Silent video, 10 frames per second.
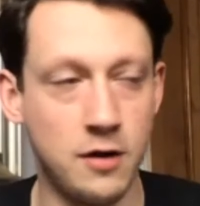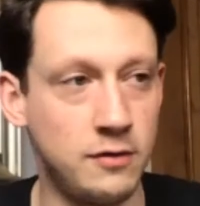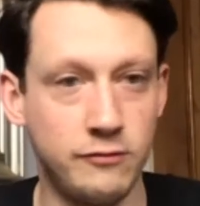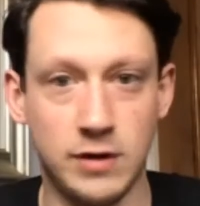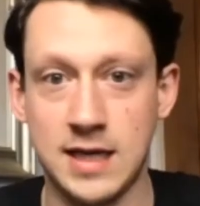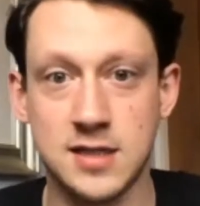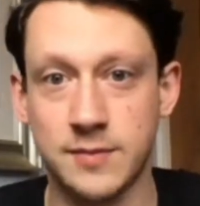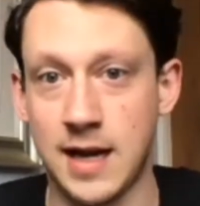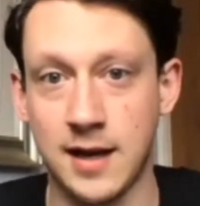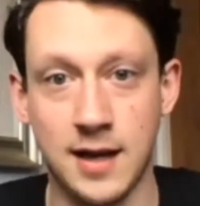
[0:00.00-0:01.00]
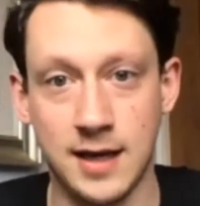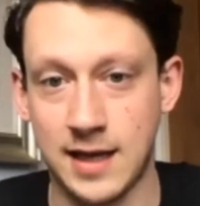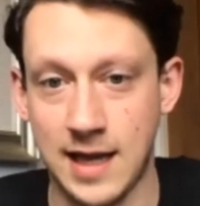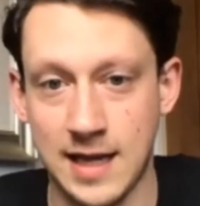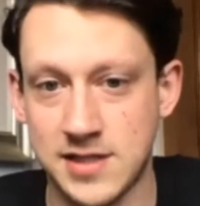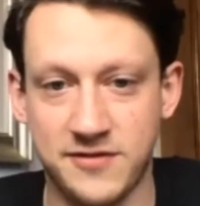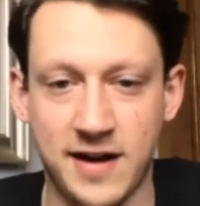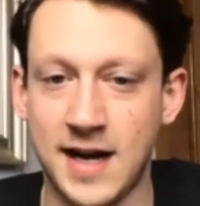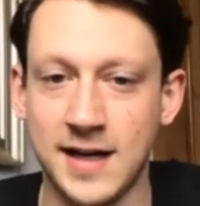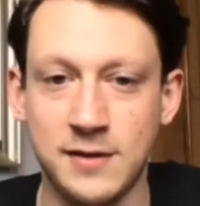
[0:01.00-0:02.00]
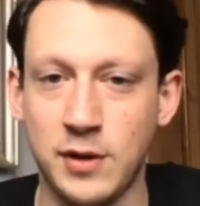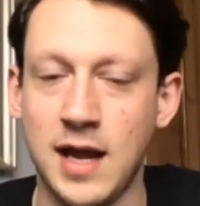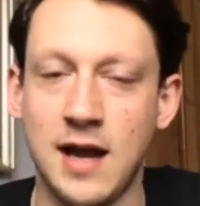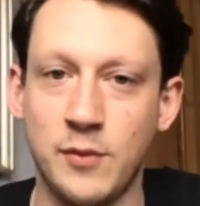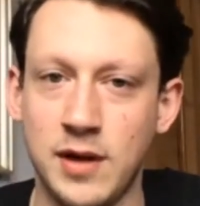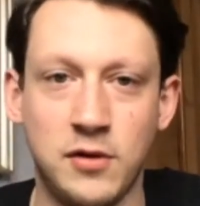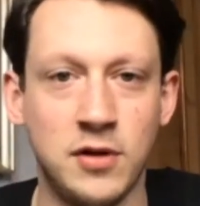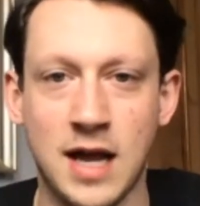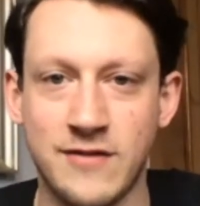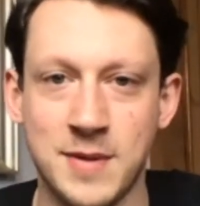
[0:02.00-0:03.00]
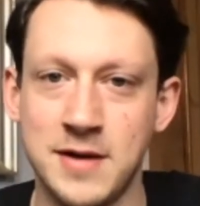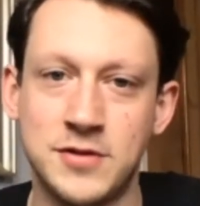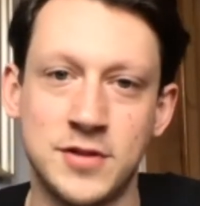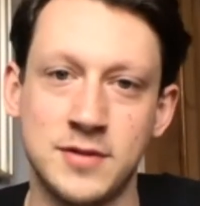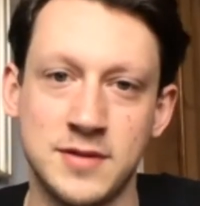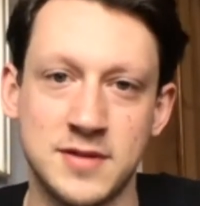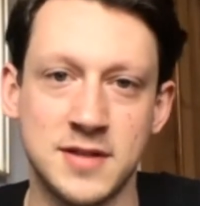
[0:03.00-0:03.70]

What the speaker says: release some anger. Like, it's fine. We all have emotions.